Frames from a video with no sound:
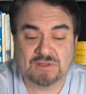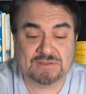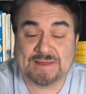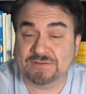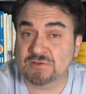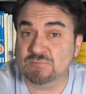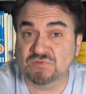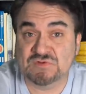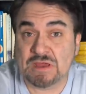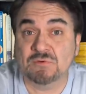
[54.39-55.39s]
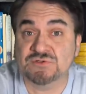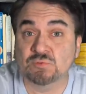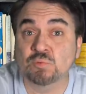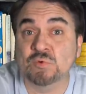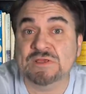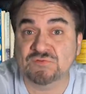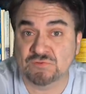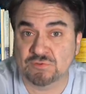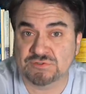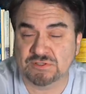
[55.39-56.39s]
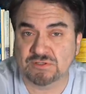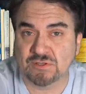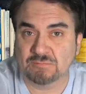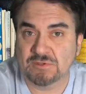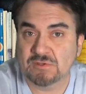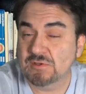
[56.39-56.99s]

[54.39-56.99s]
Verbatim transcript: And that comes down to researching them.